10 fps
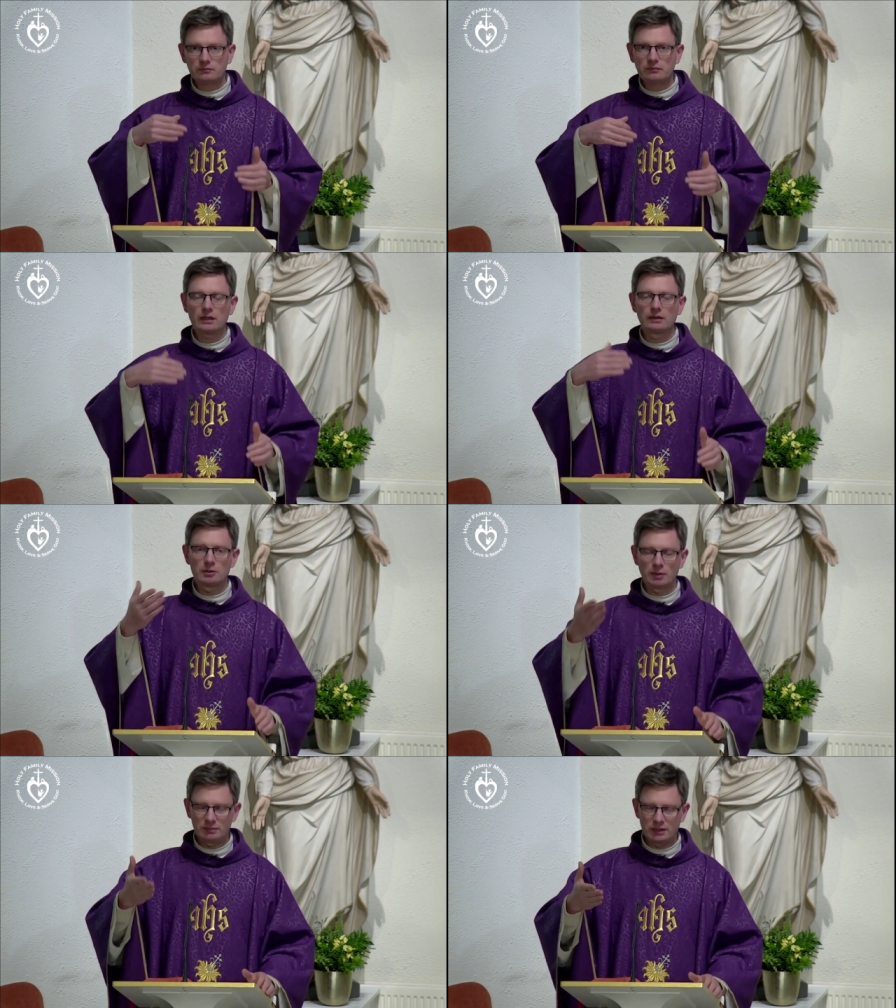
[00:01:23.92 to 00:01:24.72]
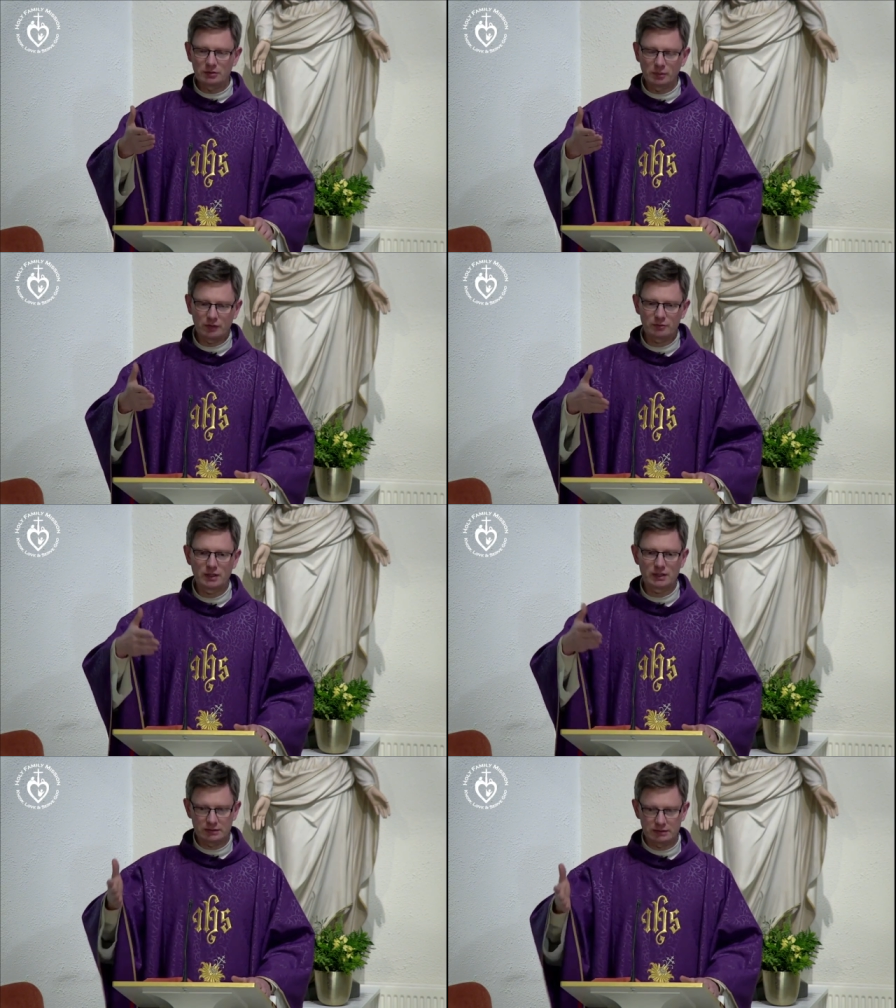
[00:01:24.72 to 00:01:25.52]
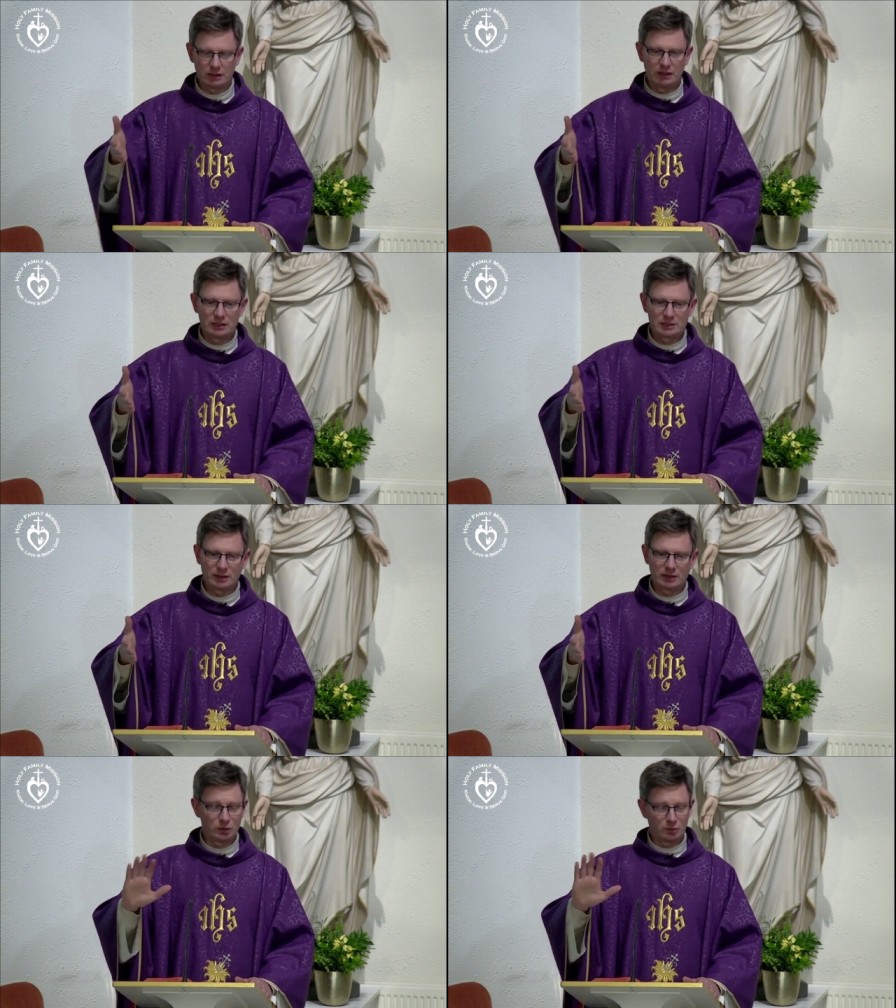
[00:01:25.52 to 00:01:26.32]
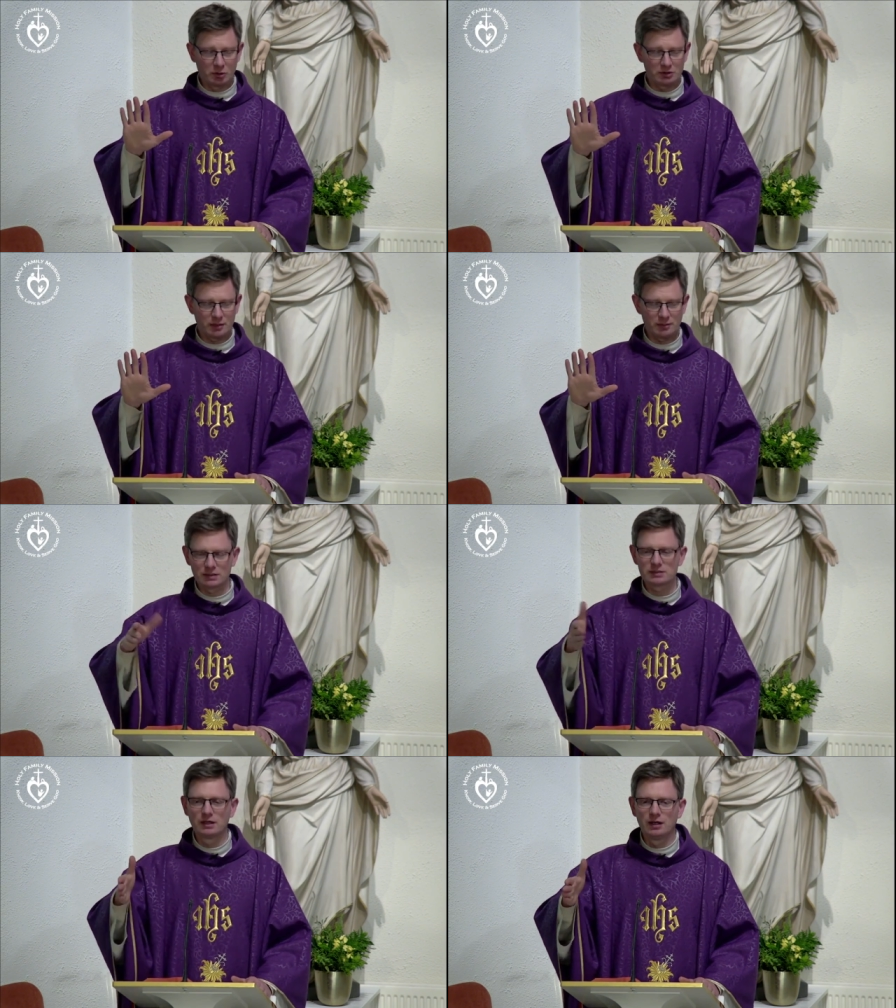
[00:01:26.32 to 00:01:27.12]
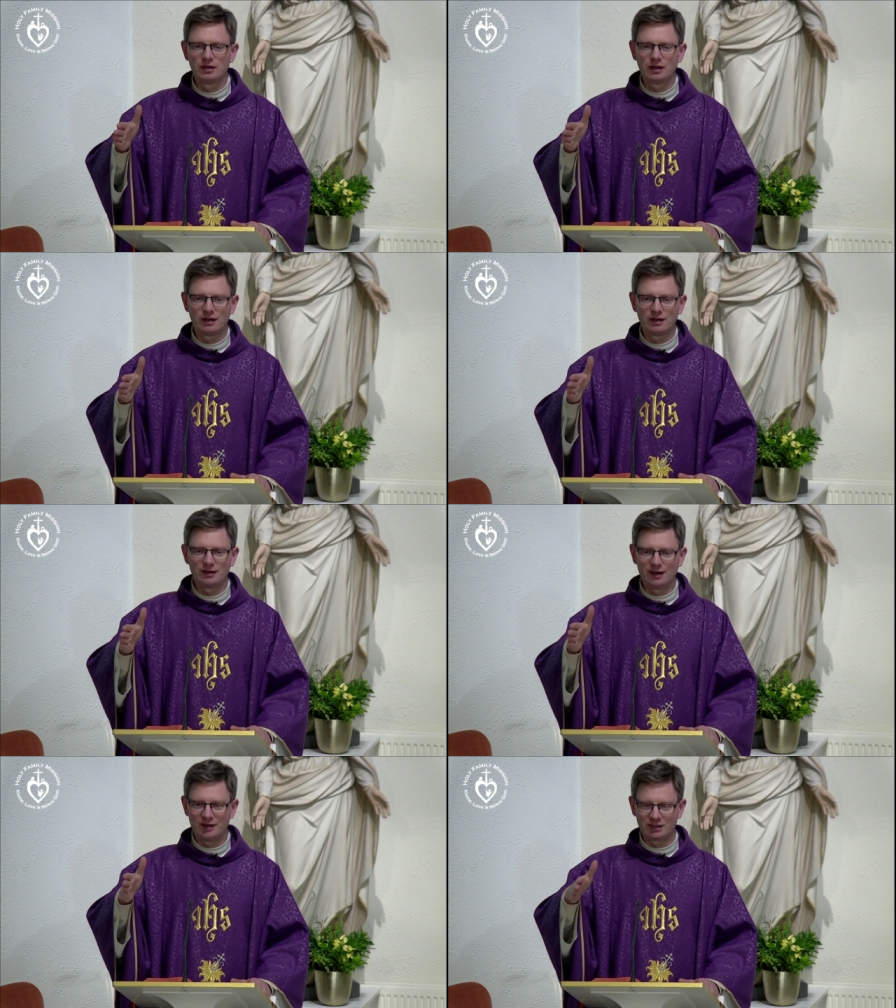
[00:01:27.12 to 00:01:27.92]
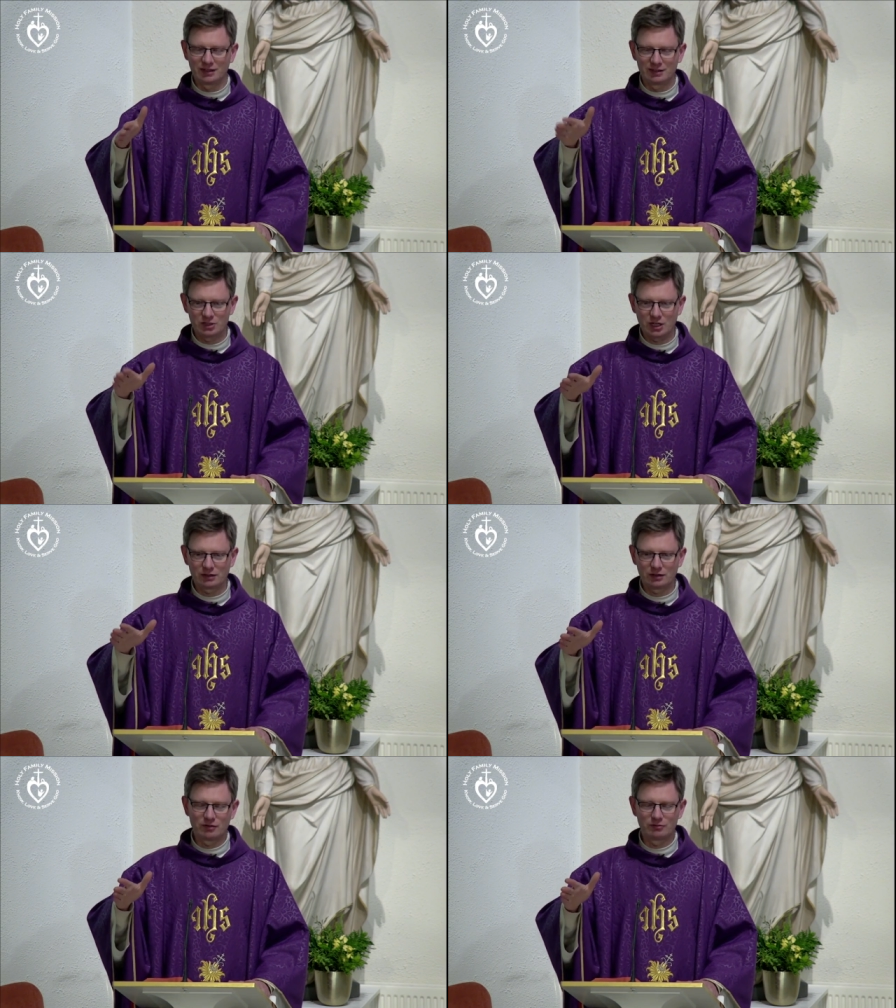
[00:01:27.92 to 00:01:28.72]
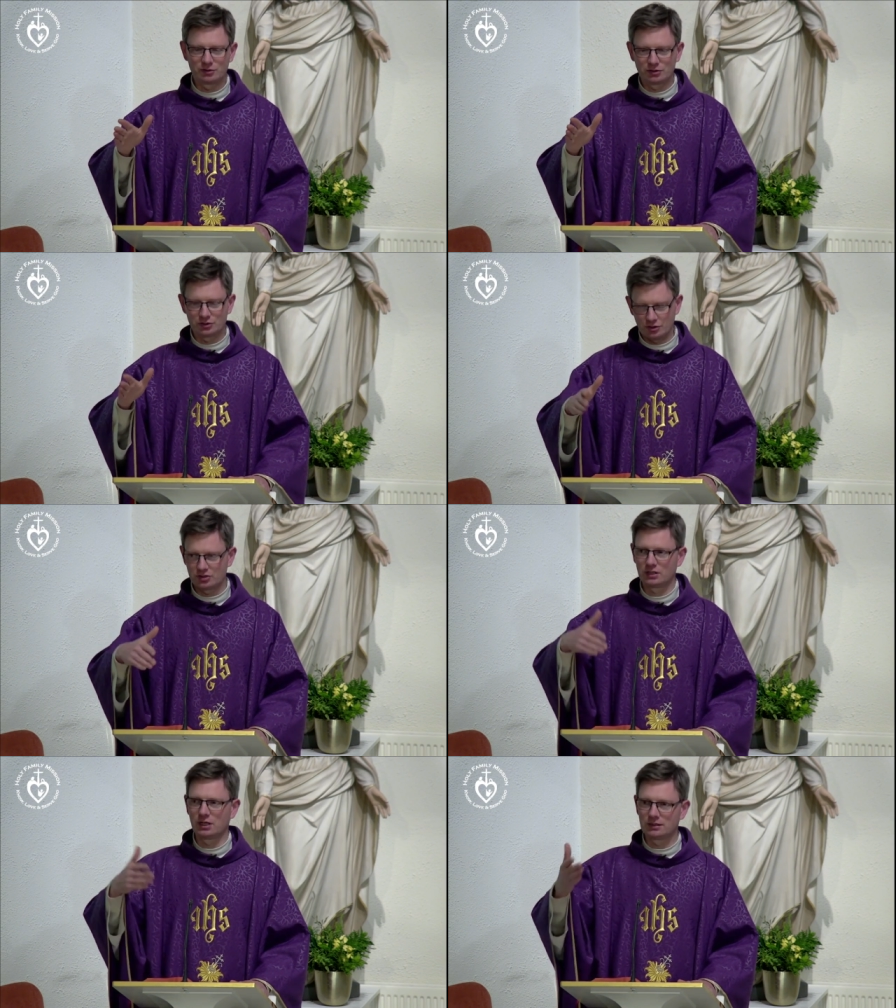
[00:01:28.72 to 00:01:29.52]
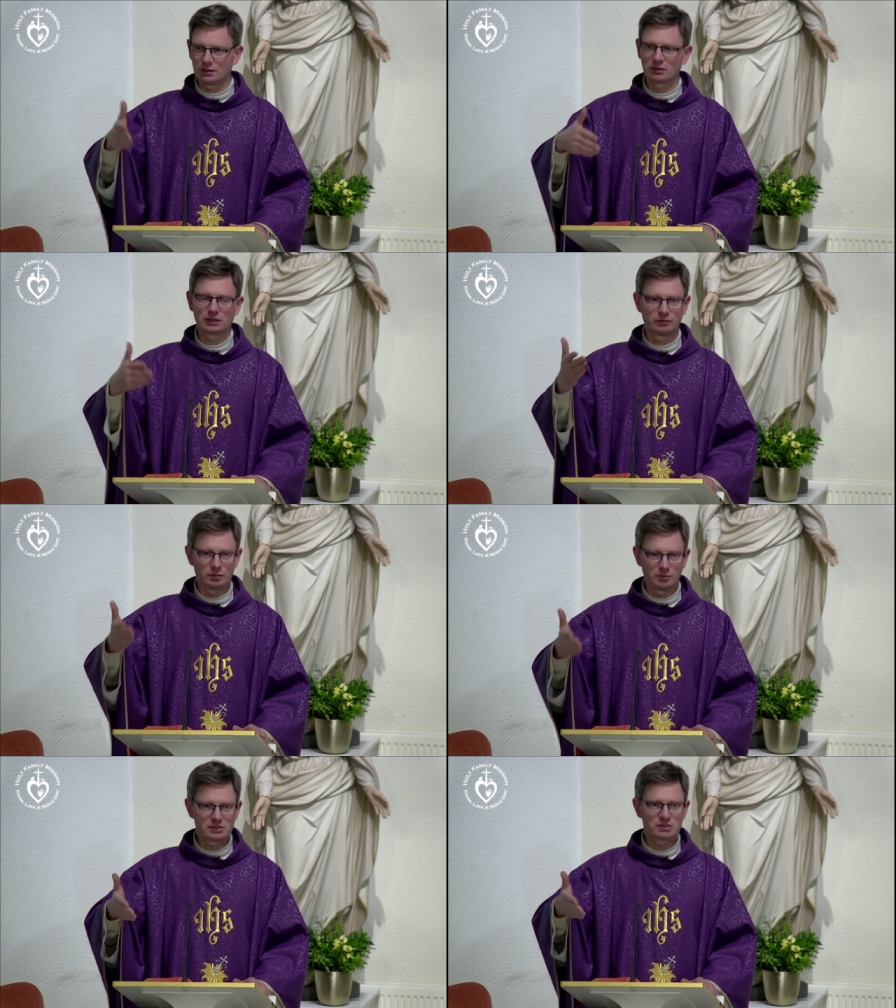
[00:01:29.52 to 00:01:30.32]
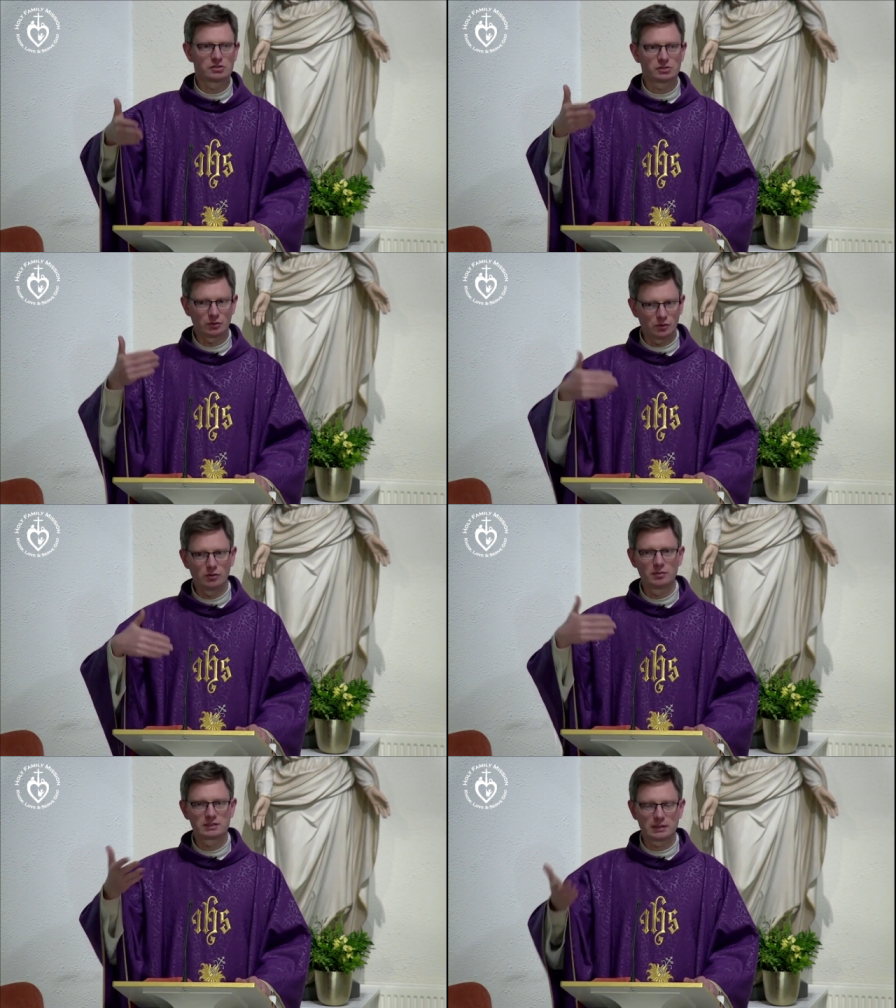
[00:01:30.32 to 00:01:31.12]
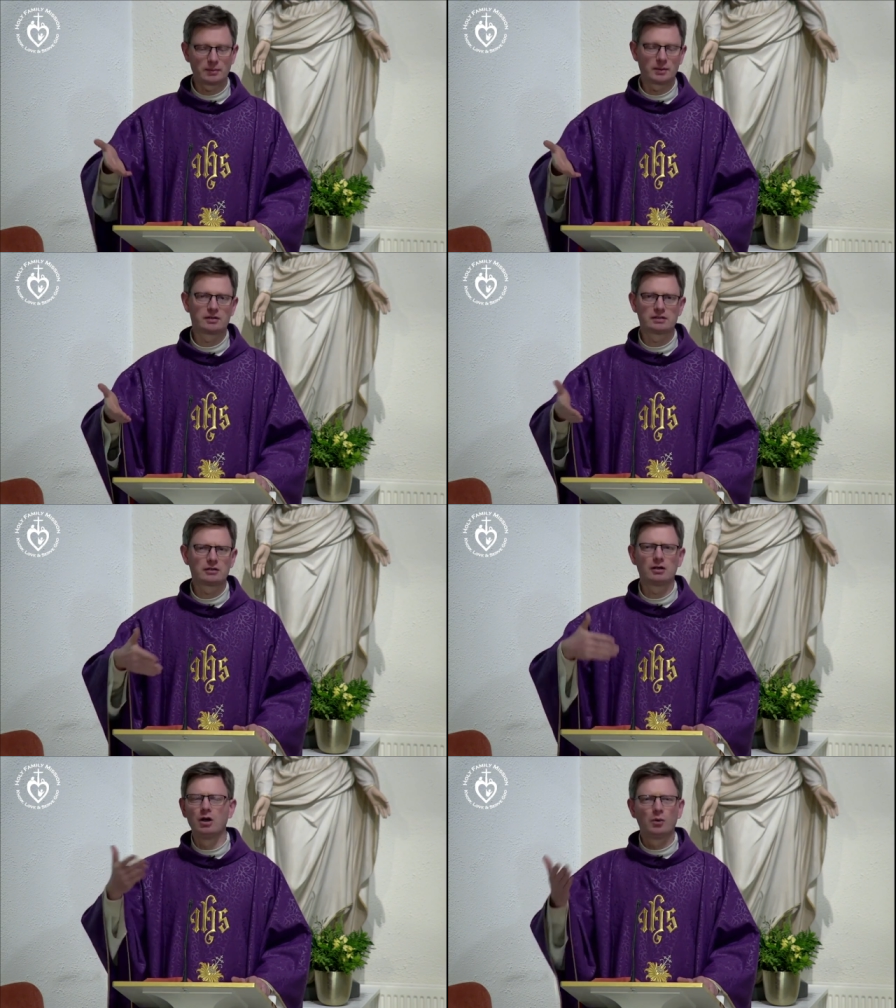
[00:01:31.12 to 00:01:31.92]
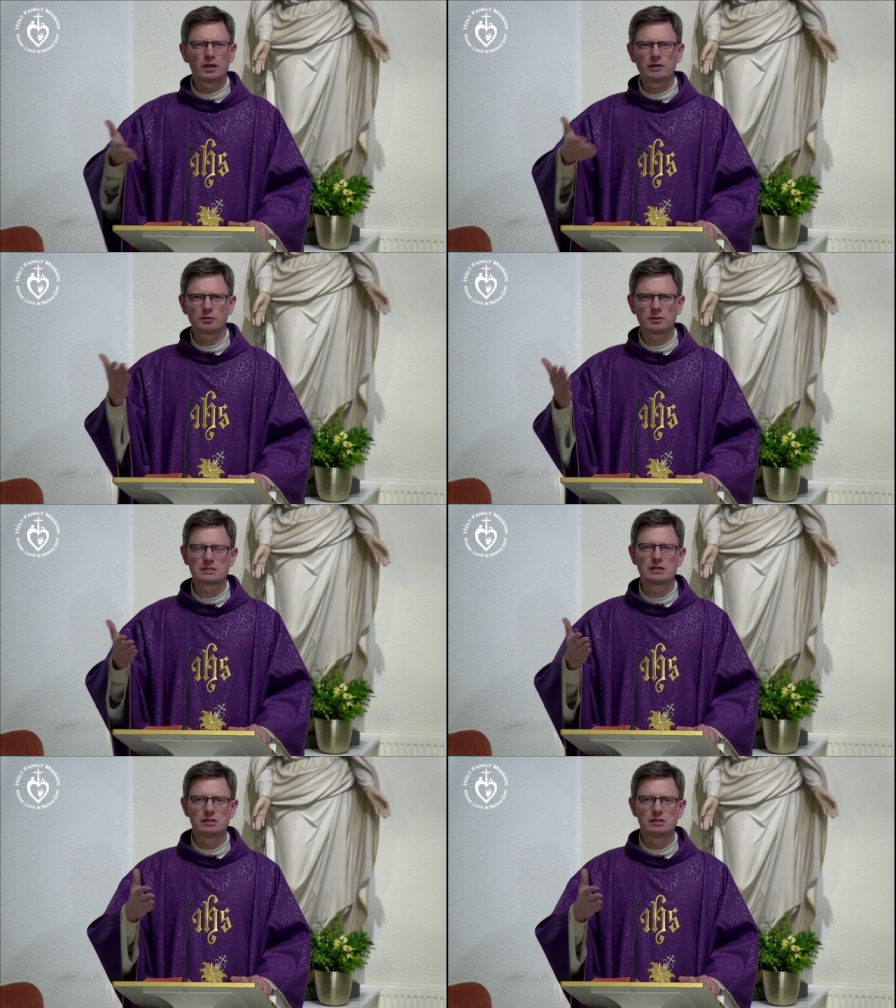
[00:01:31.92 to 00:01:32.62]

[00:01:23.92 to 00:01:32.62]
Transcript: And then you might meet someone after Mass and spend no more than ten minutes uh, having a little chat there in front of the church, and then head down, get a few messages, and go home and start preparing dinner, whatever it was.